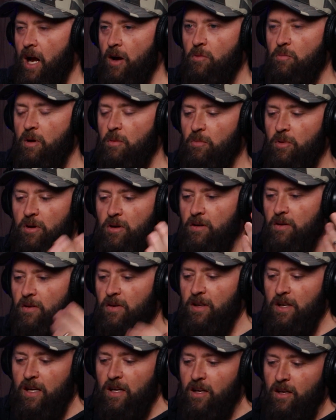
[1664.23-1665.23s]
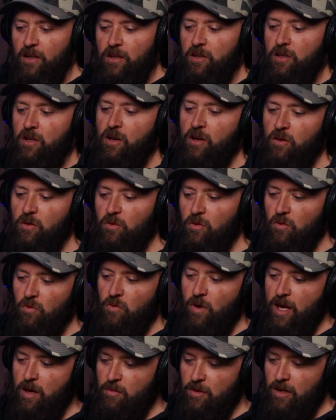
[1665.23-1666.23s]
I remember,
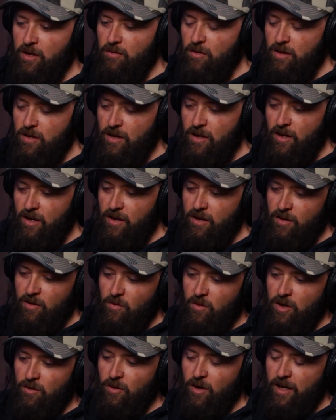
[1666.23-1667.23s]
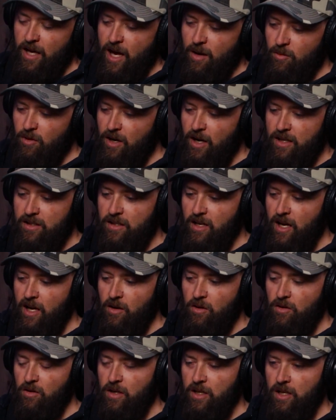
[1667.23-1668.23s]
Raymond, one of our camera guys, and I
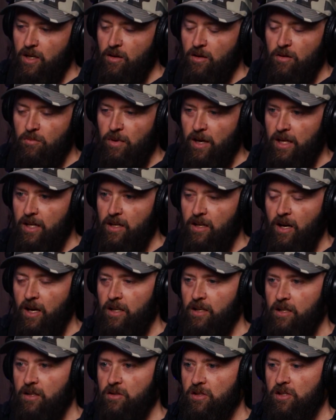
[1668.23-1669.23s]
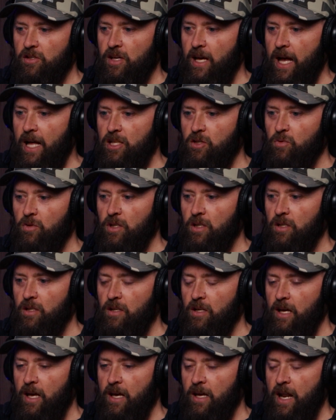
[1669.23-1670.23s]
were in a baited hunt in
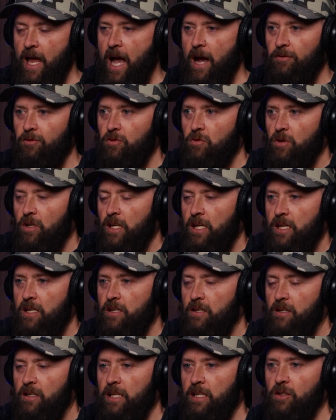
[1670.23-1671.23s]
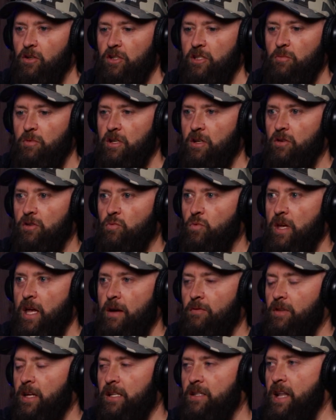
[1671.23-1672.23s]
Saskatchewan, and after it, he looks at me and goes, "We
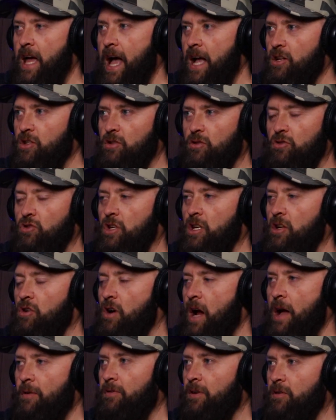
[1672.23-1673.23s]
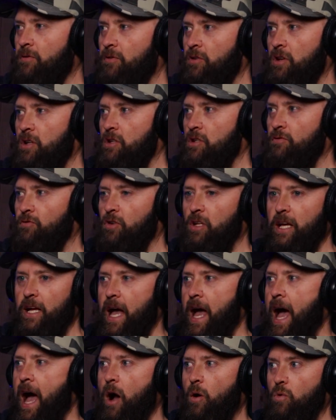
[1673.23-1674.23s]
have like National Geographic footage for like
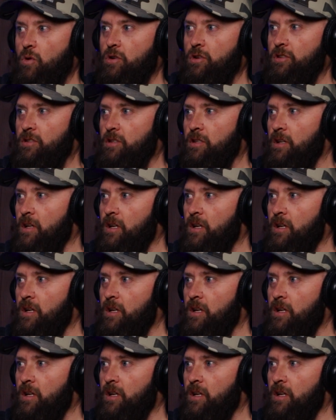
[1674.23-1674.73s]
hours."